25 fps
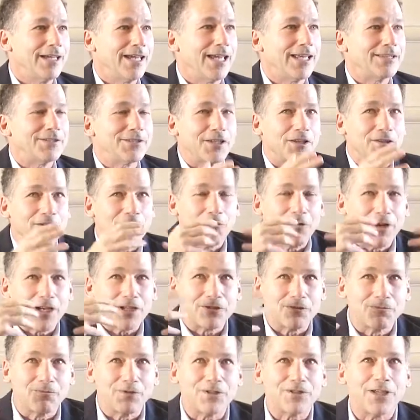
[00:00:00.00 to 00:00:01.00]
And so the
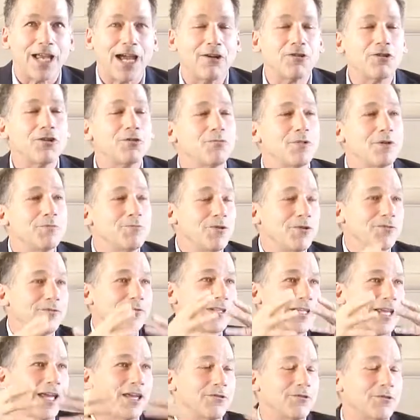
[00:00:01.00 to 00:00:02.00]
question was, how could we move
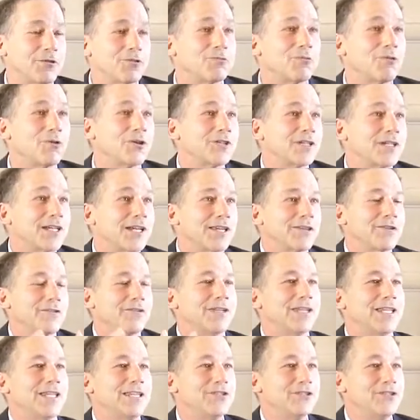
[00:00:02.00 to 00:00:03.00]
together and work together on
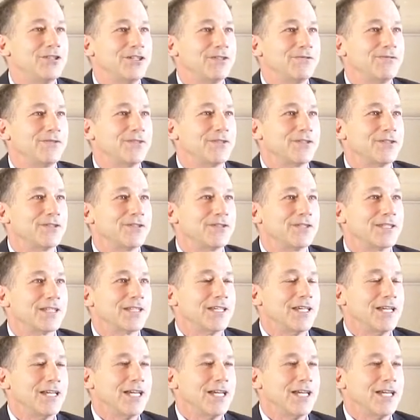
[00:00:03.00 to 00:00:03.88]
energy efficiency?